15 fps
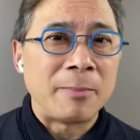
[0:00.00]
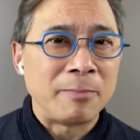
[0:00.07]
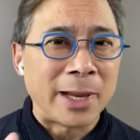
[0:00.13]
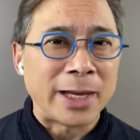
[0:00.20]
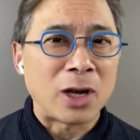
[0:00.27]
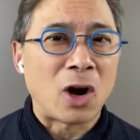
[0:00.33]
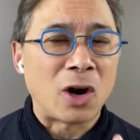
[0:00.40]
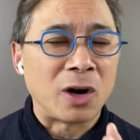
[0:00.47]

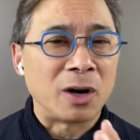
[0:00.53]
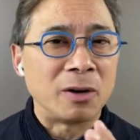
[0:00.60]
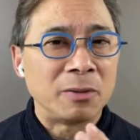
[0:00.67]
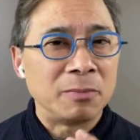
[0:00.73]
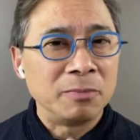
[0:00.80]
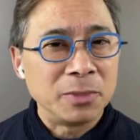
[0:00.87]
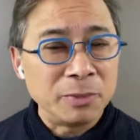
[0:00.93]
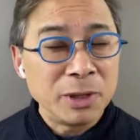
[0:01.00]
make our
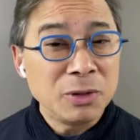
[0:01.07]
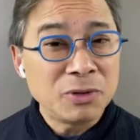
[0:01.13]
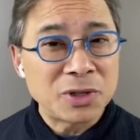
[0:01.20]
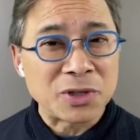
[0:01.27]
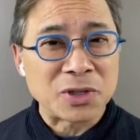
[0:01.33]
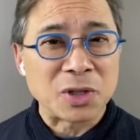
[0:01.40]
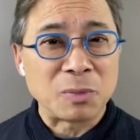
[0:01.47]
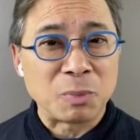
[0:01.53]
immune
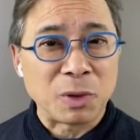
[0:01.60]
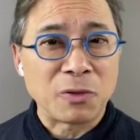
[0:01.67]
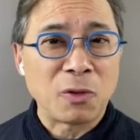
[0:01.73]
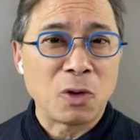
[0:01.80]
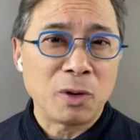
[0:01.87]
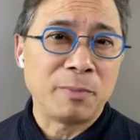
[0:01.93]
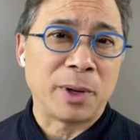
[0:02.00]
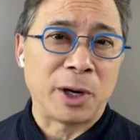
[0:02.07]
system
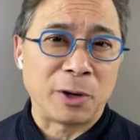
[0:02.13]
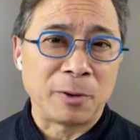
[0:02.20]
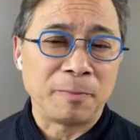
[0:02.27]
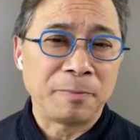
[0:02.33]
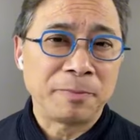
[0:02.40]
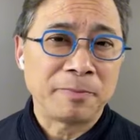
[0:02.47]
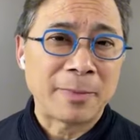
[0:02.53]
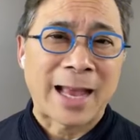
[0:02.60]
perform better.
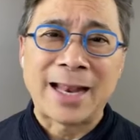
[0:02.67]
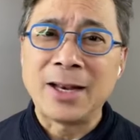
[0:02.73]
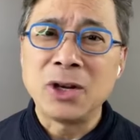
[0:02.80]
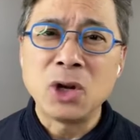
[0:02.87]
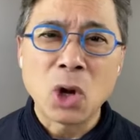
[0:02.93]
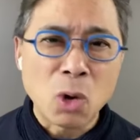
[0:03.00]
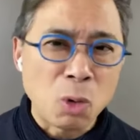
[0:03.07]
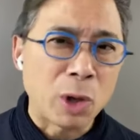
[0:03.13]
And
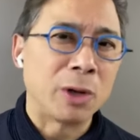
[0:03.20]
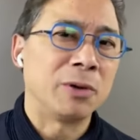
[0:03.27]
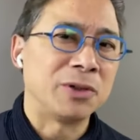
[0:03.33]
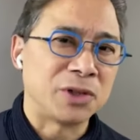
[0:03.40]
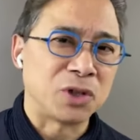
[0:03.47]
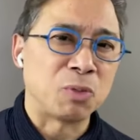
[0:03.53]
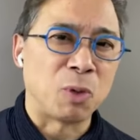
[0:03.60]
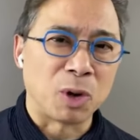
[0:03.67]
nowhere is
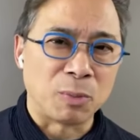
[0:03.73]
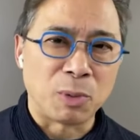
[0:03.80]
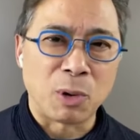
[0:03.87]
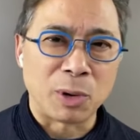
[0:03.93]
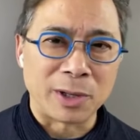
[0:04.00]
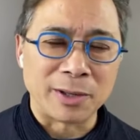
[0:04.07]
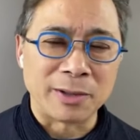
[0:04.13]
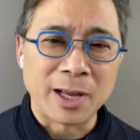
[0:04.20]
this more
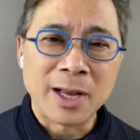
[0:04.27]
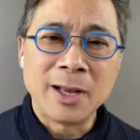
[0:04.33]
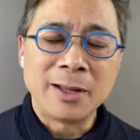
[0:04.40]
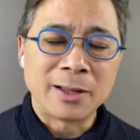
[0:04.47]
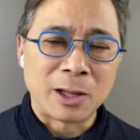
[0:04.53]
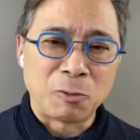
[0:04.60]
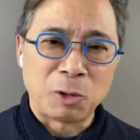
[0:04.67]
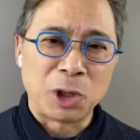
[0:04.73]
important
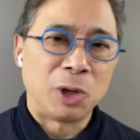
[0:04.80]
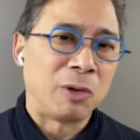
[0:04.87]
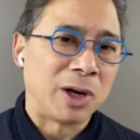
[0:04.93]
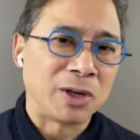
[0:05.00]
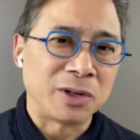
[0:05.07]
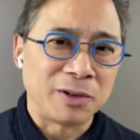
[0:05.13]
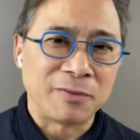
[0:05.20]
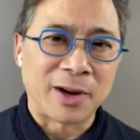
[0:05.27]
than when you're
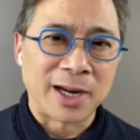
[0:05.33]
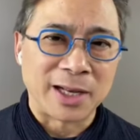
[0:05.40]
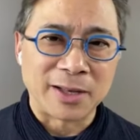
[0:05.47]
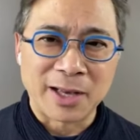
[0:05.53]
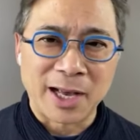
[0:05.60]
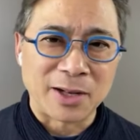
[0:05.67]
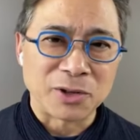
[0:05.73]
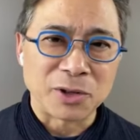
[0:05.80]
actually fighting
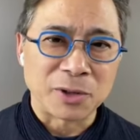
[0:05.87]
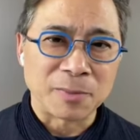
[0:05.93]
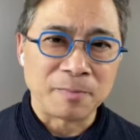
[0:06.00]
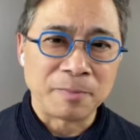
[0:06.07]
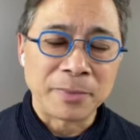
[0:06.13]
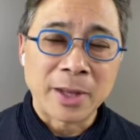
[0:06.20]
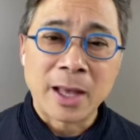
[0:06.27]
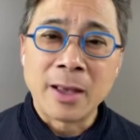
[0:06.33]
cancer.
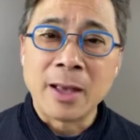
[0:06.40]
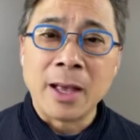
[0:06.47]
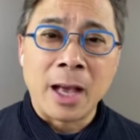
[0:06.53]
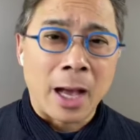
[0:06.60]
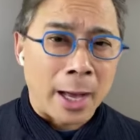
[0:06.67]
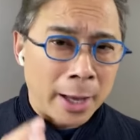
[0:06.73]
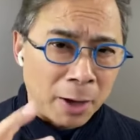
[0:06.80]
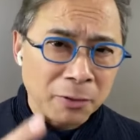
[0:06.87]

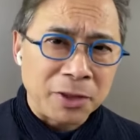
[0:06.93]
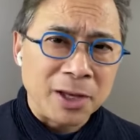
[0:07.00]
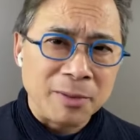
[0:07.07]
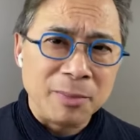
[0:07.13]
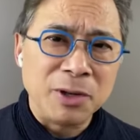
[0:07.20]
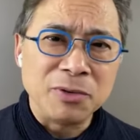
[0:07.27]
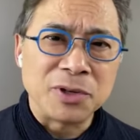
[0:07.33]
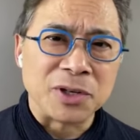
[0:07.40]
A healthy
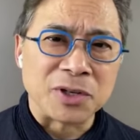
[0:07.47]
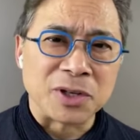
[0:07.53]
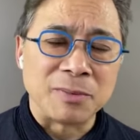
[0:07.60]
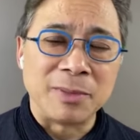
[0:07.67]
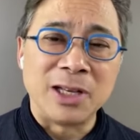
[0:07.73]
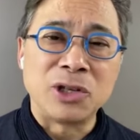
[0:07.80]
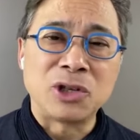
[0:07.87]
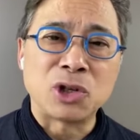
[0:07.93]
immune system
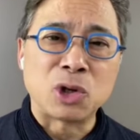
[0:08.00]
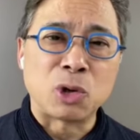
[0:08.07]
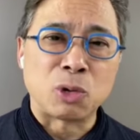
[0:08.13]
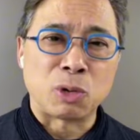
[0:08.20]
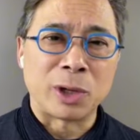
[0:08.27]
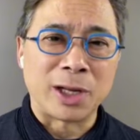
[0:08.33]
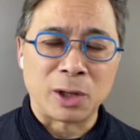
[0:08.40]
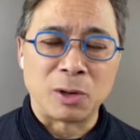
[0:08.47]
is
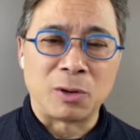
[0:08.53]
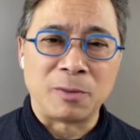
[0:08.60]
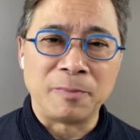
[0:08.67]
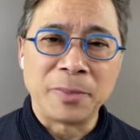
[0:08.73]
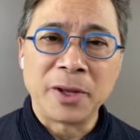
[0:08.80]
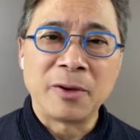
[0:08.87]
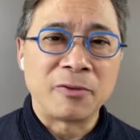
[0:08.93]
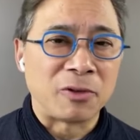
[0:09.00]
critical
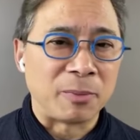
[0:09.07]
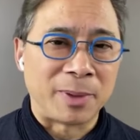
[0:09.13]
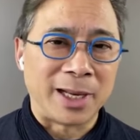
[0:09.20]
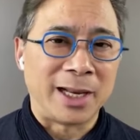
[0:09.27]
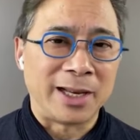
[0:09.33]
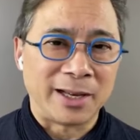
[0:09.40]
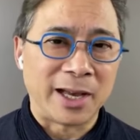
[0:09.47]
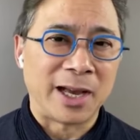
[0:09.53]
for
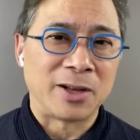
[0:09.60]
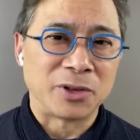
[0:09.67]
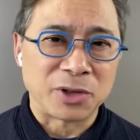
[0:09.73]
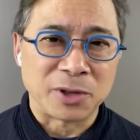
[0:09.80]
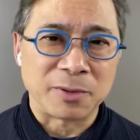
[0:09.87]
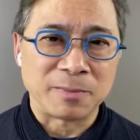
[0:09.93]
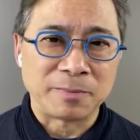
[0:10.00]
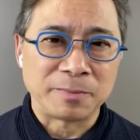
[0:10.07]
beating
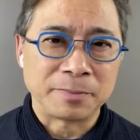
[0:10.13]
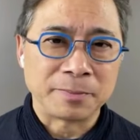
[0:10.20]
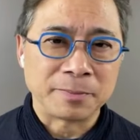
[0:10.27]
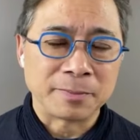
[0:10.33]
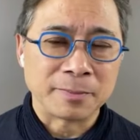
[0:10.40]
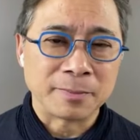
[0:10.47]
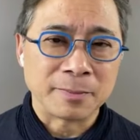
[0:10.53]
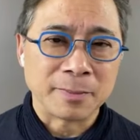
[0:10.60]
cancer.
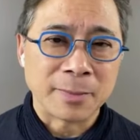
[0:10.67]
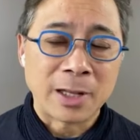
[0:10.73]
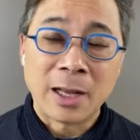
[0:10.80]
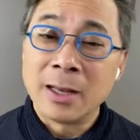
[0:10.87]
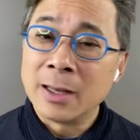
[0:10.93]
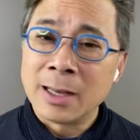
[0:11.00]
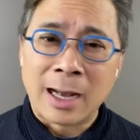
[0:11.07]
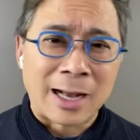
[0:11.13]

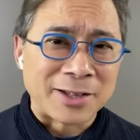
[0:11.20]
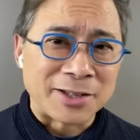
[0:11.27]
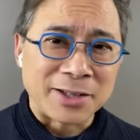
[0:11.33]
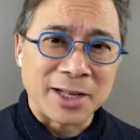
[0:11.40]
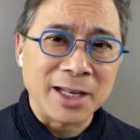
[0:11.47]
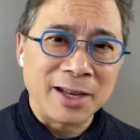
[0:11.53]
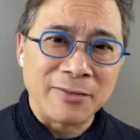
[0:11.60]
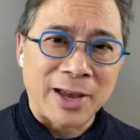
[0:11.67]
A
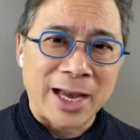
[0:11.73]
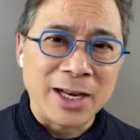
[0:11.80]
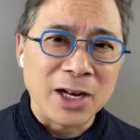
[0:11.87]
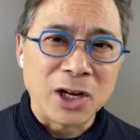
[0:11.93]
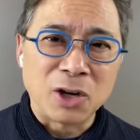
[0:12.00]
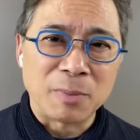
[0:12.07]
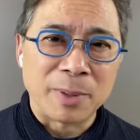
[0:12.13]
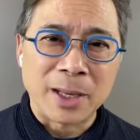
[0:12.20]
study of
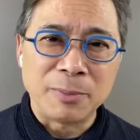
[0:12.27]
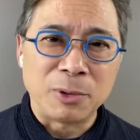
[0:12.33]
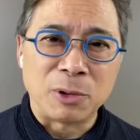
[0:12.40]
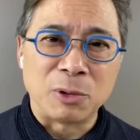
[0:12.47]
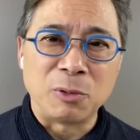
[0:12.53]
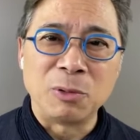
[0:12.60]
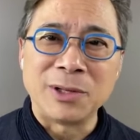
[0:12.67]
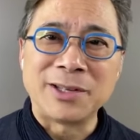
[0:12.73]
800 people
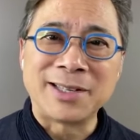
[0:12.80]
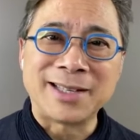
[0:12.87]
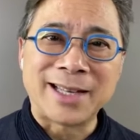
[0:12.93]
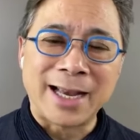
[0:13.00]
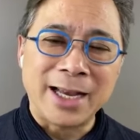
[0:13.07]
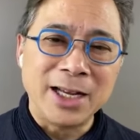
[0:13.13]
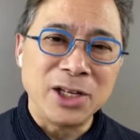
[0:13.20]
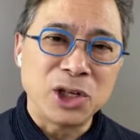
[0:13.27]
with
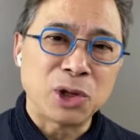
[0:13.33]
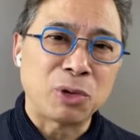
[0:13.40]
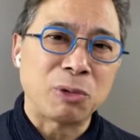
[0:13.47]
stage